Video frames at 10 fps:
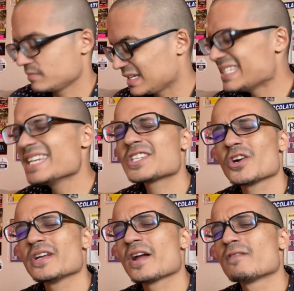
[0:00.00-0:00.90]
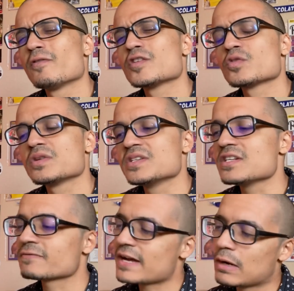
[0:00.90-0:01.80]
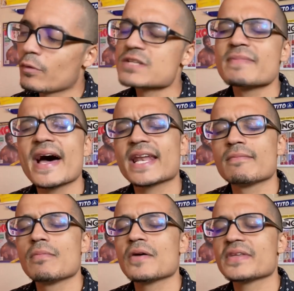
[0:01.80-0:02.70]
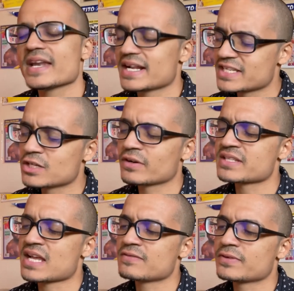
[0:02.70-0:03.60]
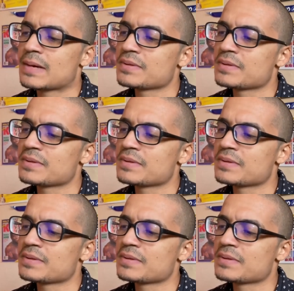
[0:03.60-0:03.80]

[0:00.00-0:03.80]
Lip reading: He did turn down a Virgil Ortiz fight. I was mad at him about that, and I did criticize him for that.